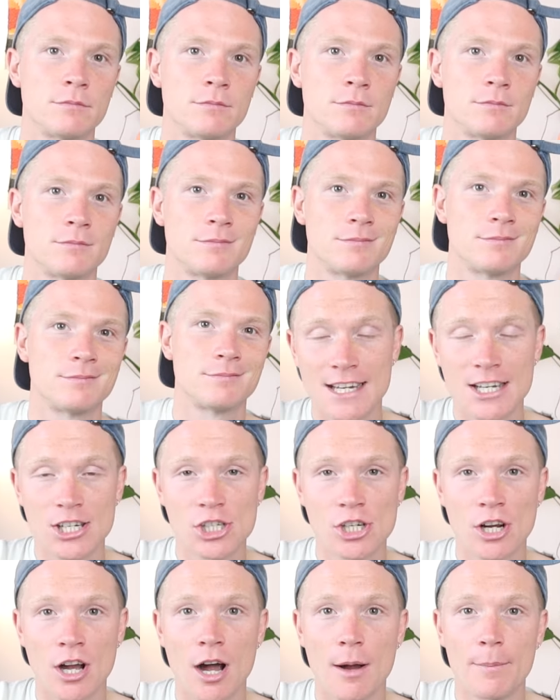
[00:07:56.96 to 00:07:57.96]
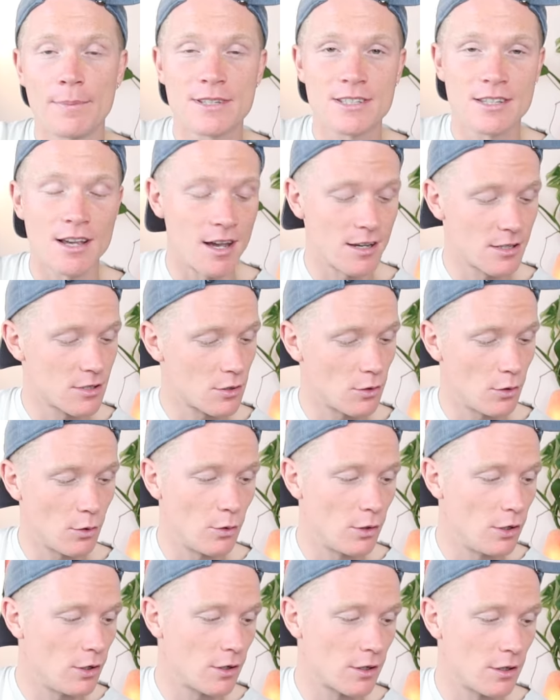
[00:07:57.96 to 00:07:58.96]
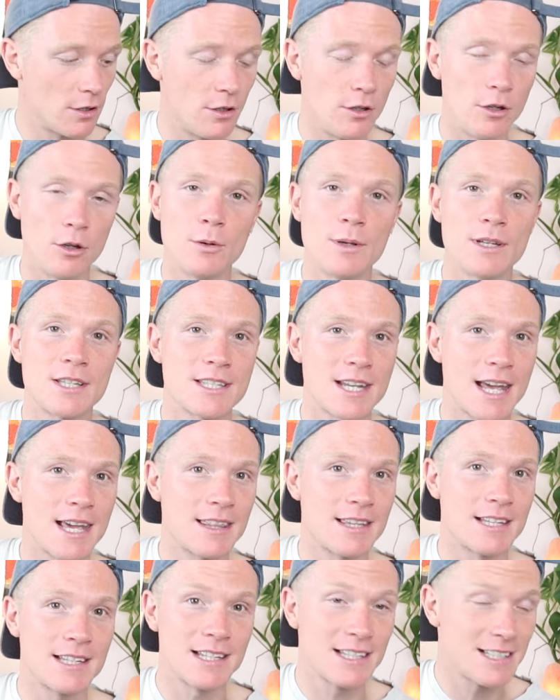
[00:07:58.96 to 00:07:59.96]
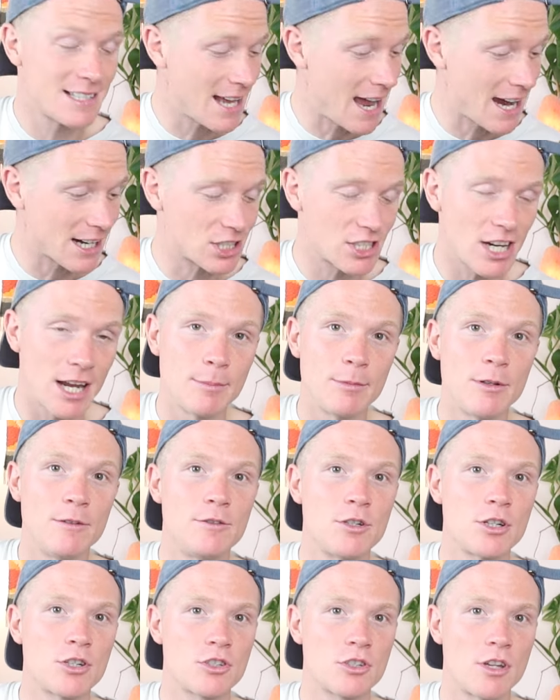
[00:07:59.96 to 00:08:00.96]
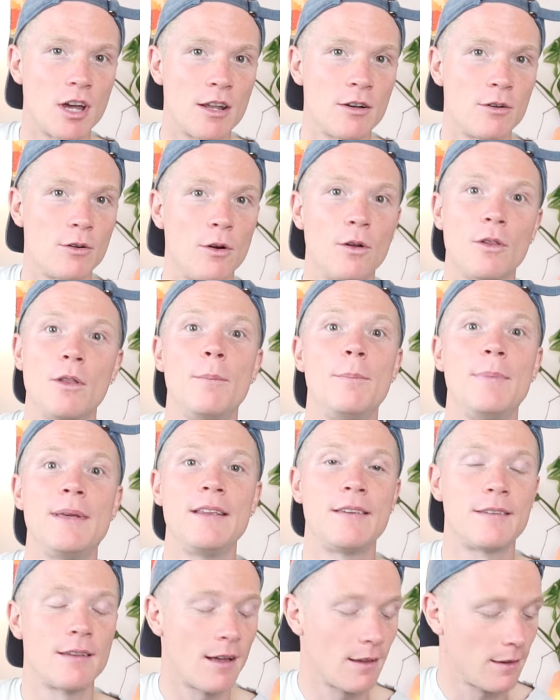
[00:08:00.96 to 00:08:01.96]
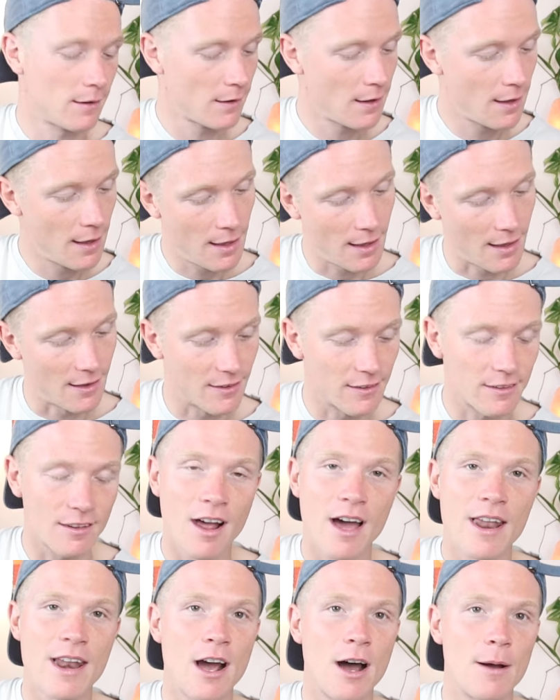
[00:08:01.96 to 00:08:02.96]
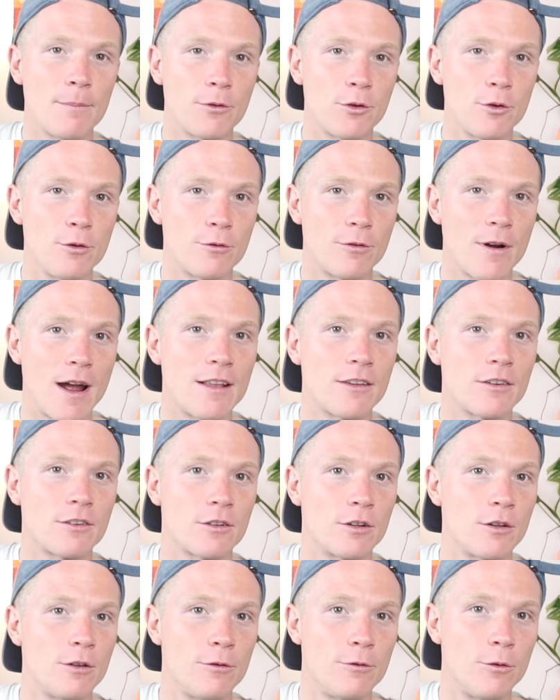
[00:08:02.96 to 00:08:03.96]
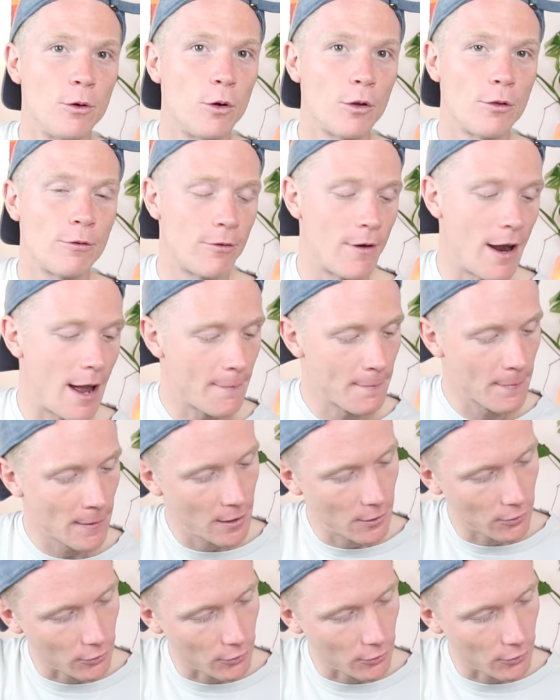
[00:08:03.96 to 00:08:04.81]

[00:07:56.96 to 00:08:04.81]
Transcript: For the C sharp sus, all you're going to do is take the exact shape you've just done on the B sus and slide it up 2 frets to the 4th fret.